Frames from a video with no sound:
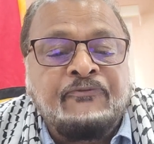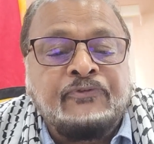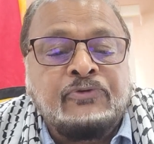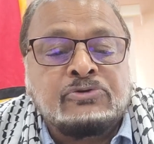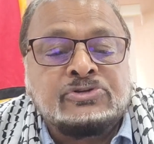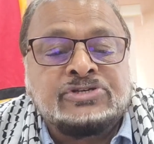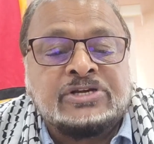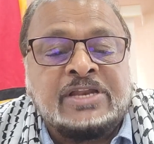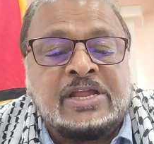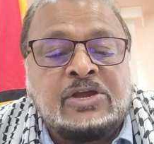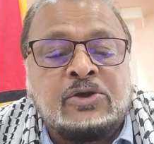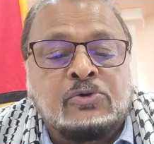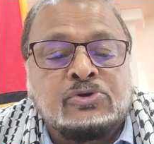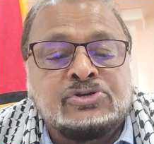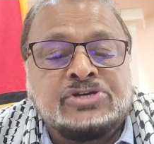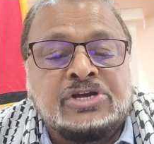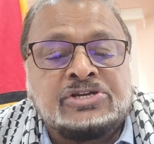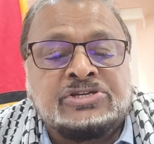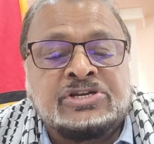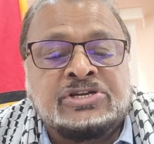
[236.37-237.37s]
future
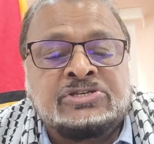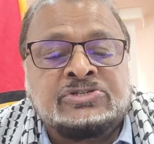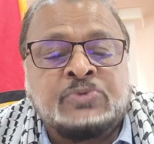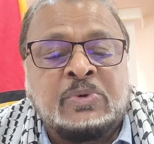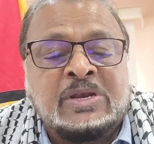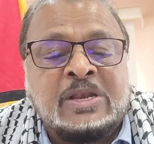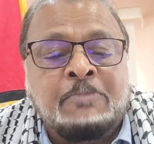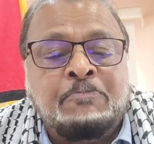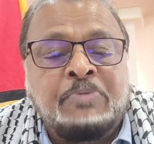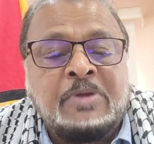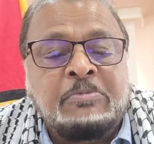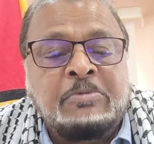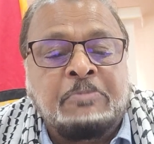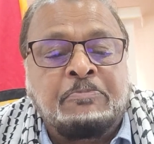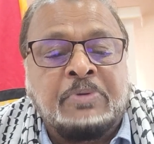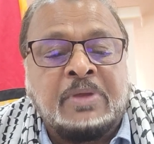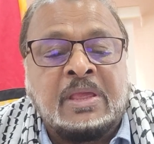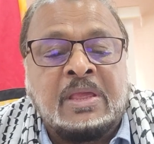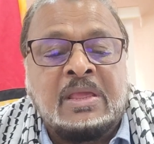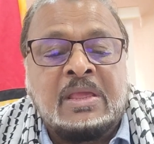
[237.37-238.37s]
negotiations with the
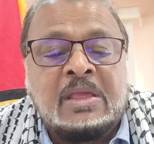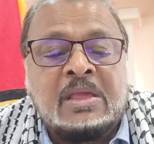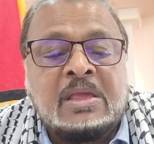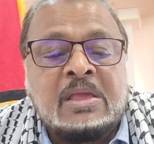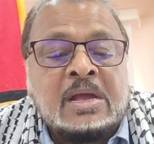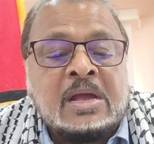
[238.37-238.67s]
PPP,